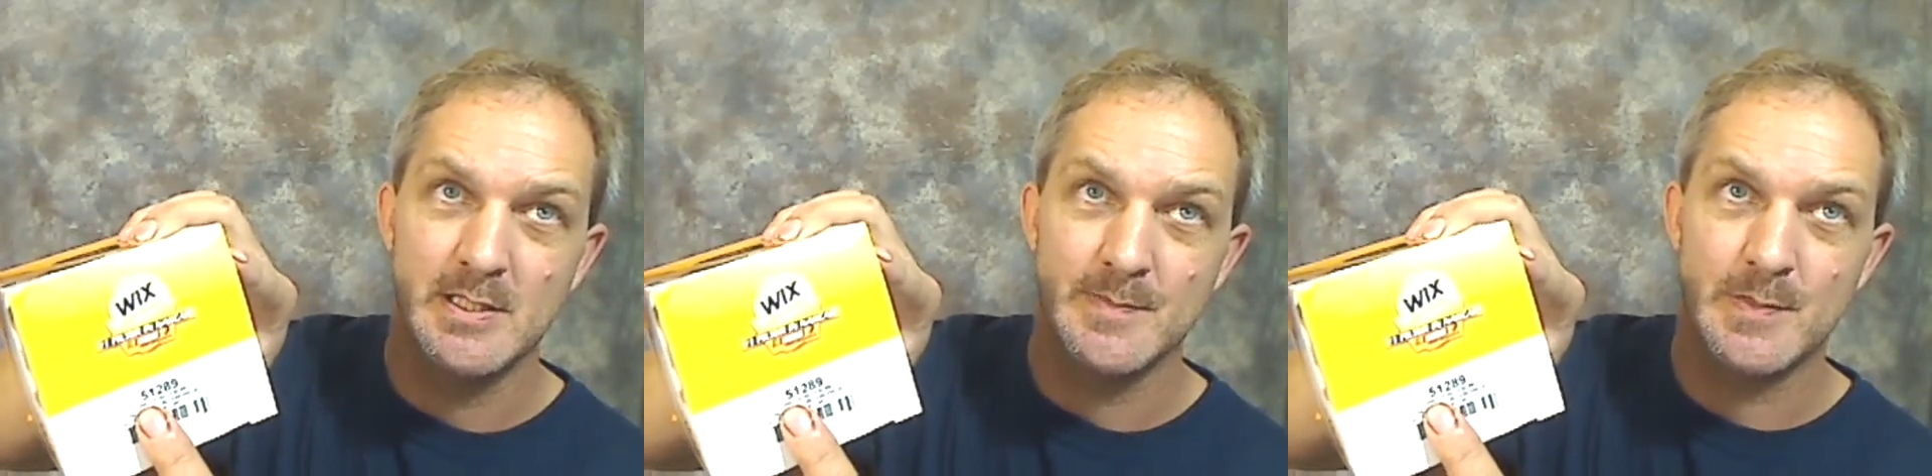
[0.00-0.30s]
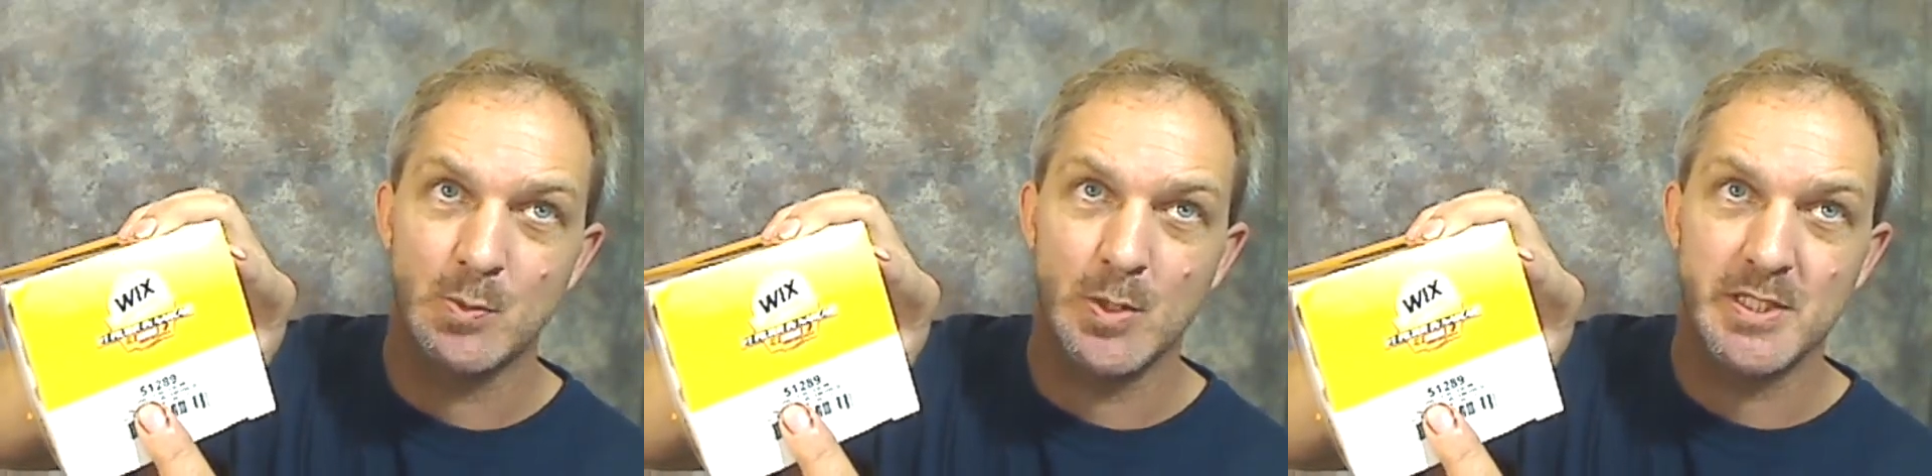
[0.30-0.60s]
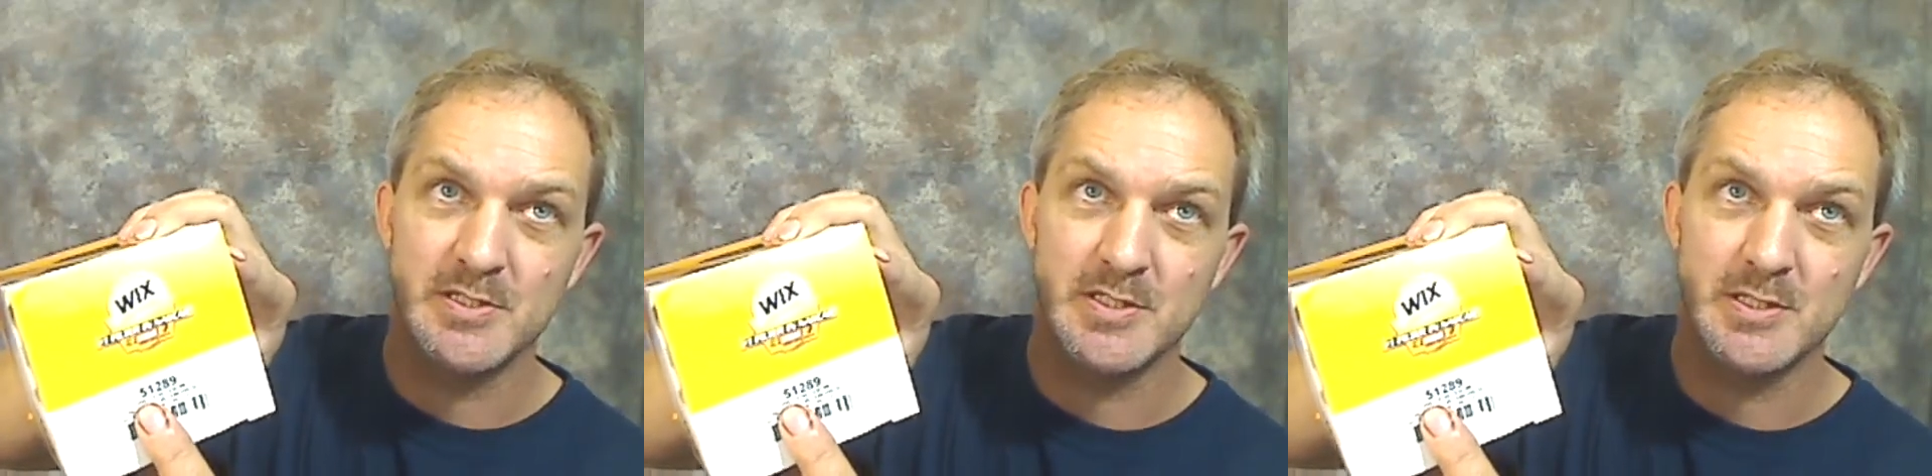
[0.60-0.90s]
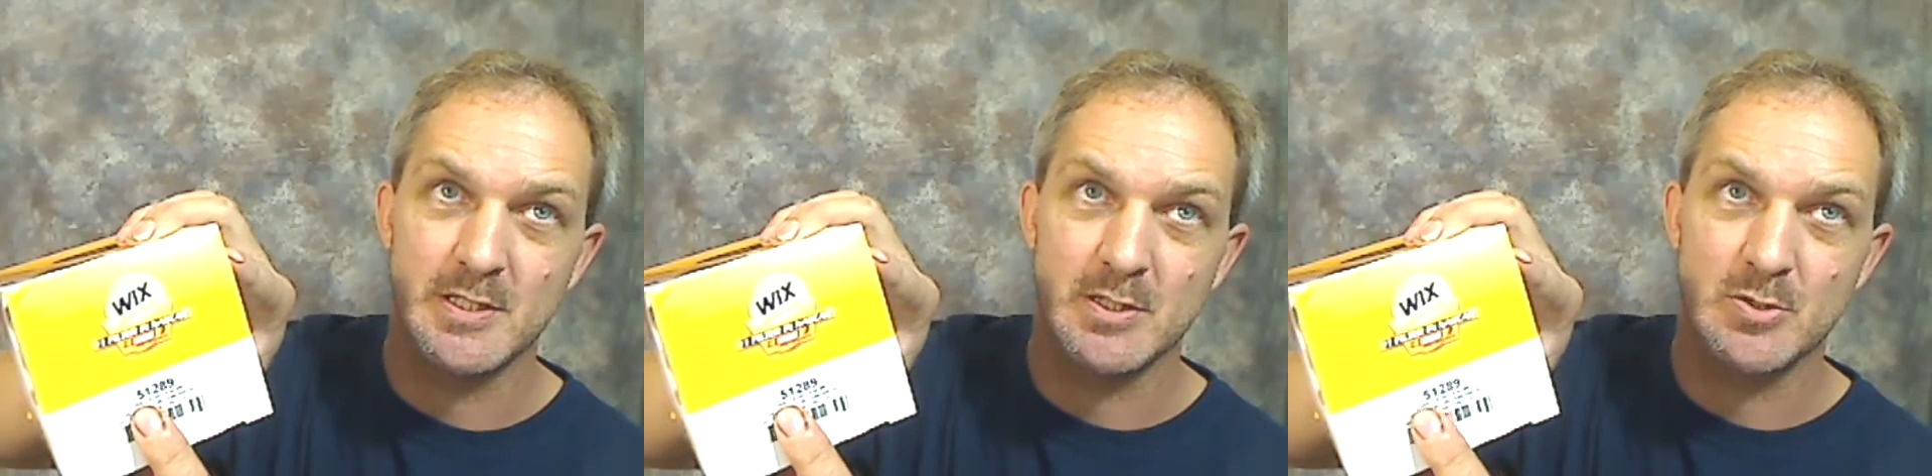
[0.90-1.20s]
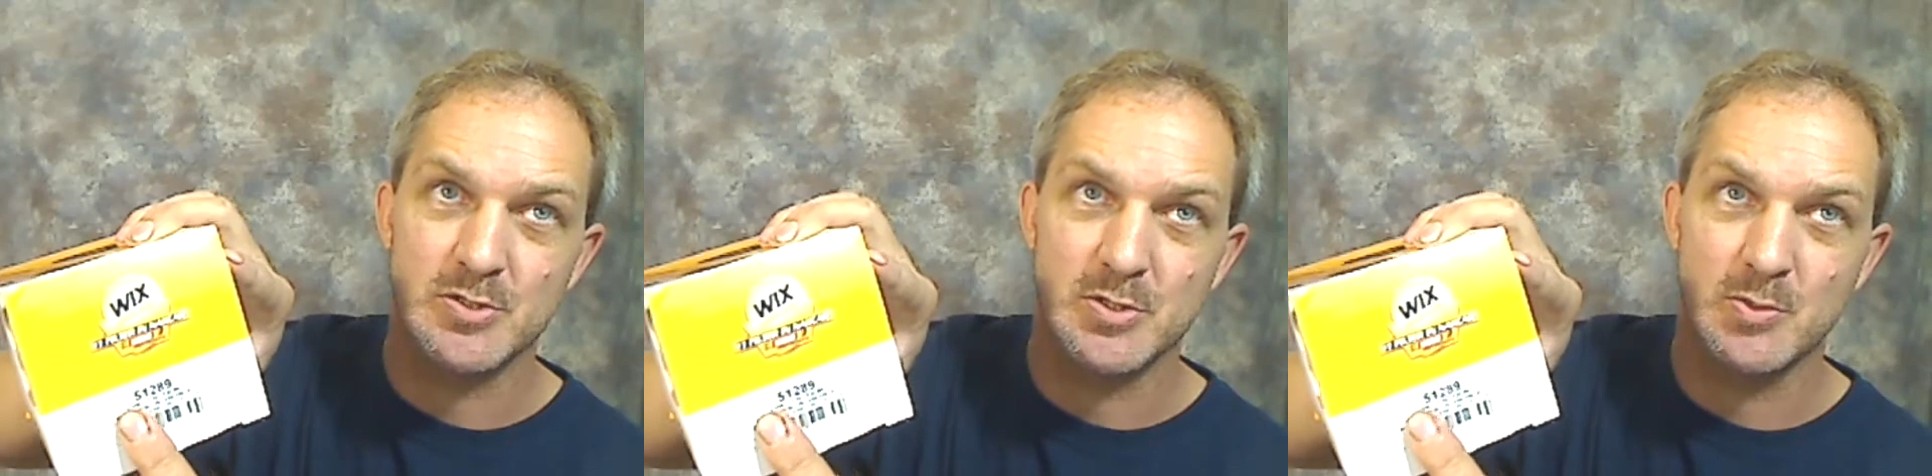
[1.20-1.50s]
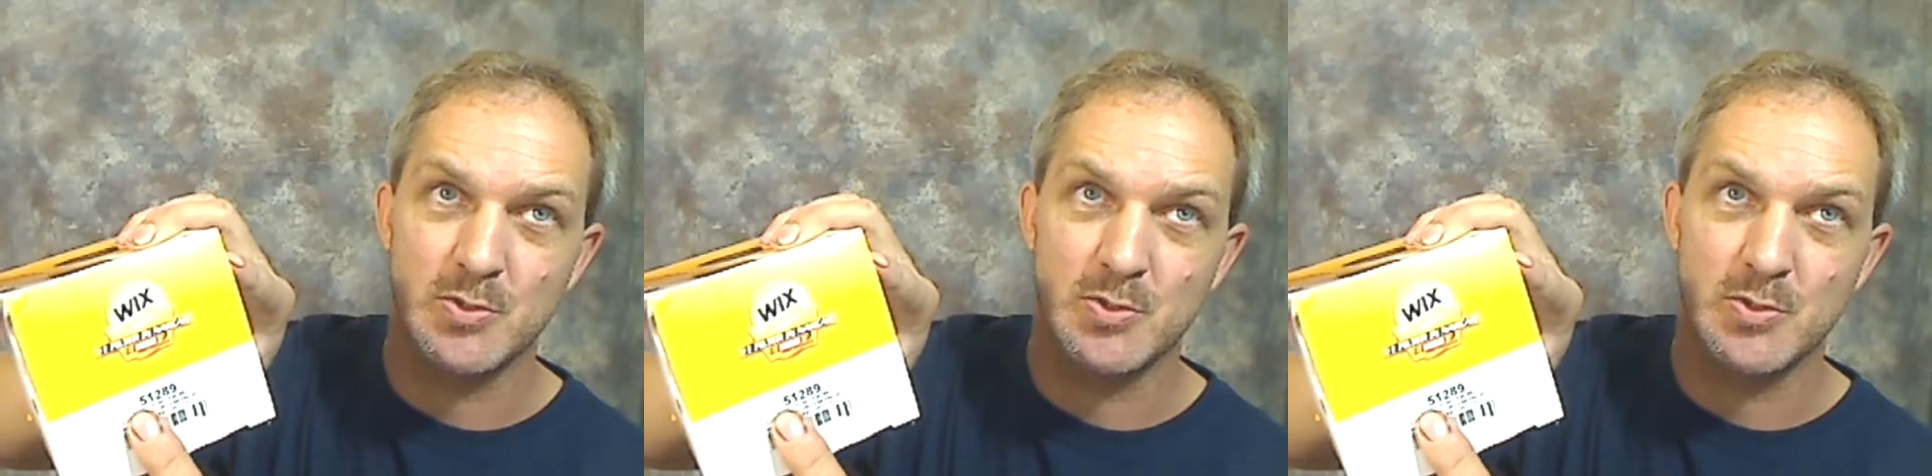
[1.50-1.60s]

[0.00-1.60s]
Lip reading: for Wix, and then it goes